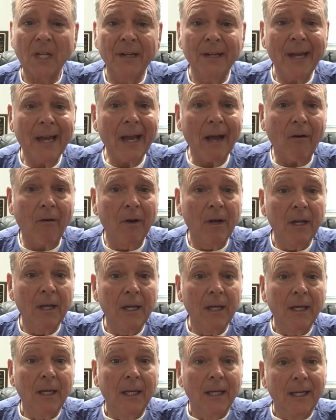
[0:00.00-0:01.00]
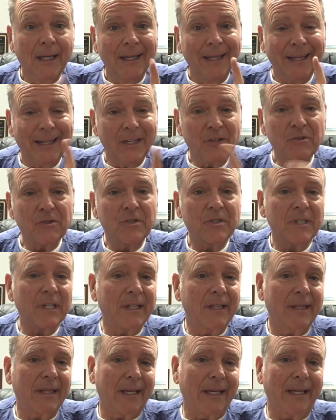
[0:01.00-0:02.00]
Now,
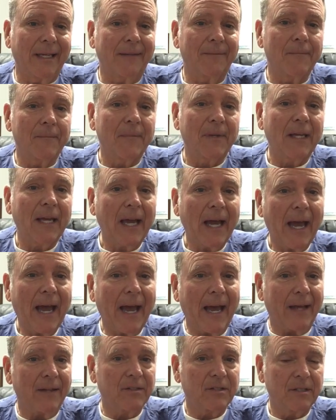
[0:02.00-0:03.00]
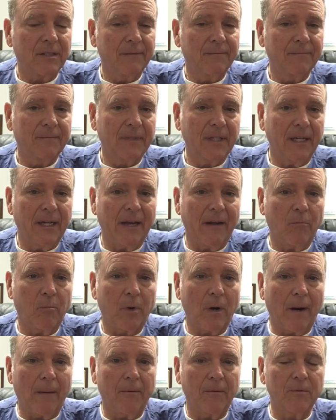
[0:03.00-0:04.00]
interesting thing, cats can have
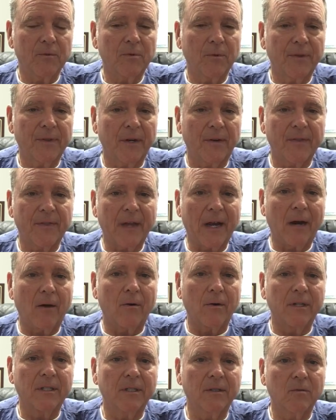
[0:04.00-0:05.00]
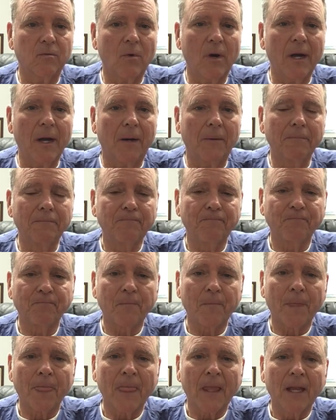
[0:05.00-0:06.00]
problems with their thyroids as well,
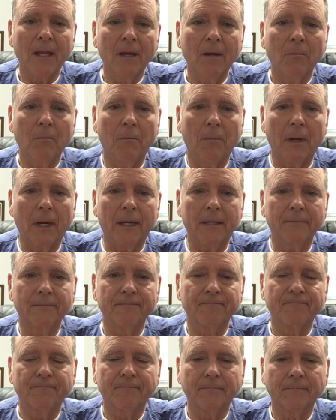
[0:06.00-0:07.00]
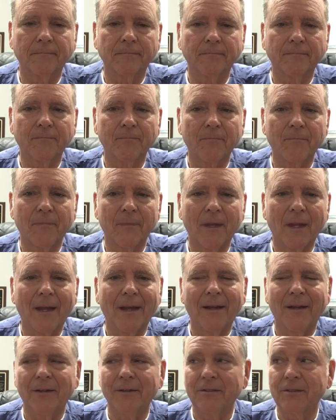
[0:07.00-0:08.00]
but
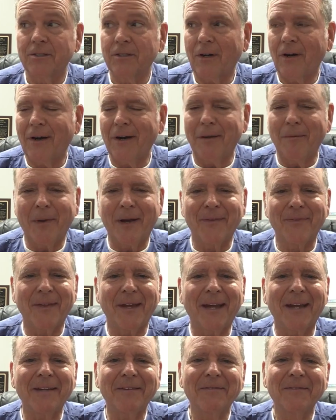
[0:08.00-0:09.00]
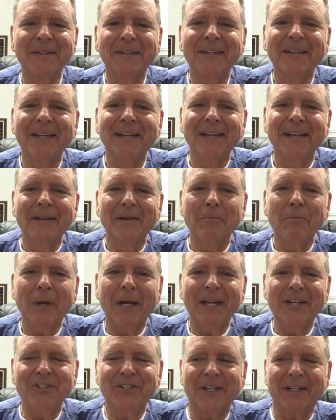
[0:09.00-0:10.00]
sorry about that.
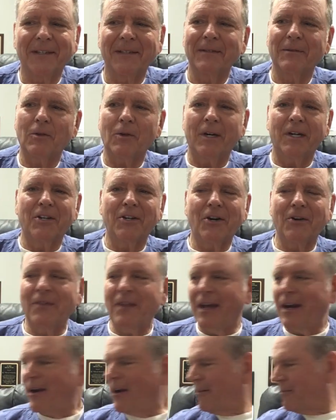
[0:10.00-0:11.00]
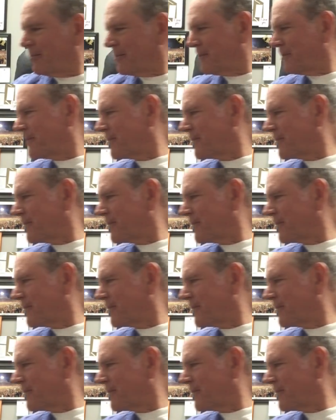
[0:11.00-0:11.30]
Paging. I'm going to turn that off.